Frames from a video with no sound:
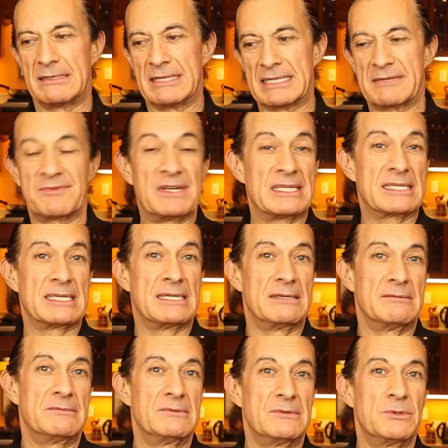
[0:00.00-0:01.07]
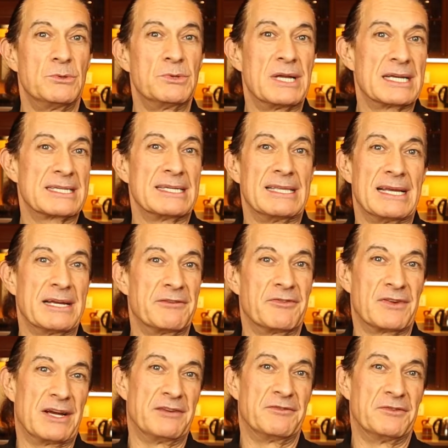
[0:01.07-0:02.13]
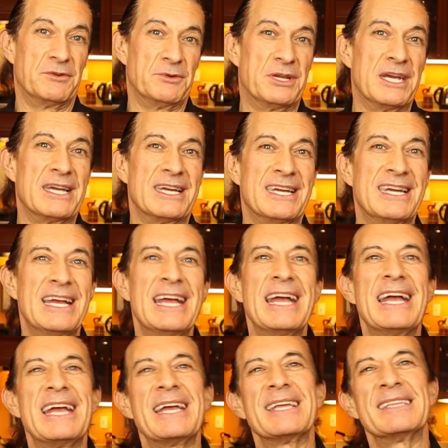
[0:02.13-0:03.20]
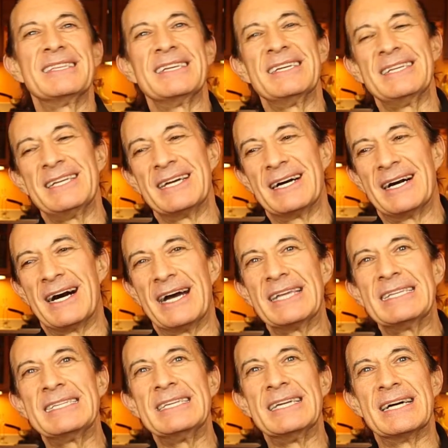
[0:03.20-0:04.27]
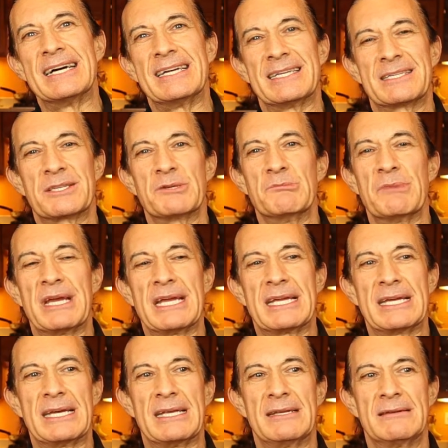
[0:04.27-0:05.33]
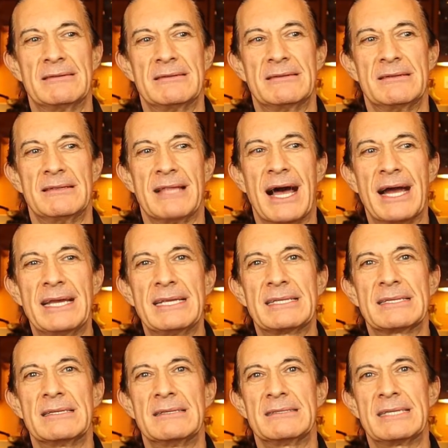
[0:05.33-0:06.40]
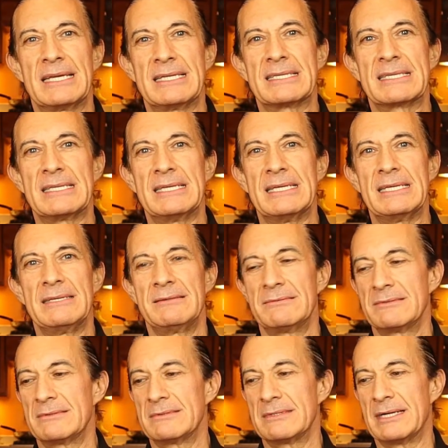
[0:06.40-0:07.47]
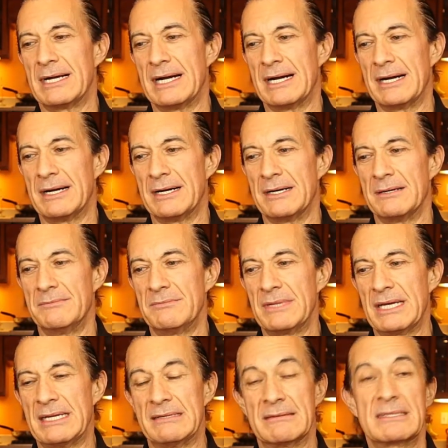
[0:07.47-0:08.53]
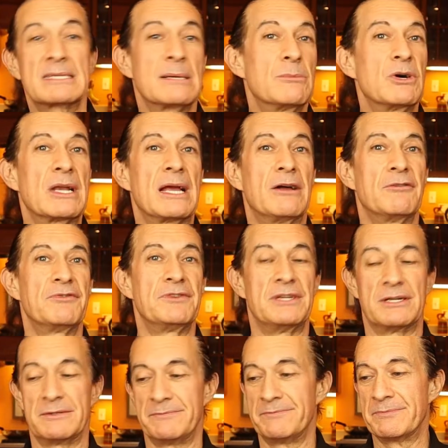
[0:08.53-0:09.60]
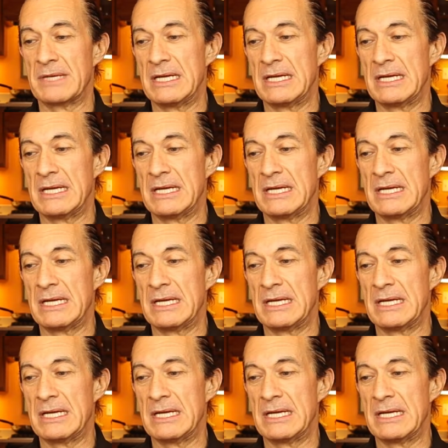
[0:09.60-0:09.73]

Let's face it, who doesn't like fried food? The idea is to make it light, tasty, and somewhat healthier.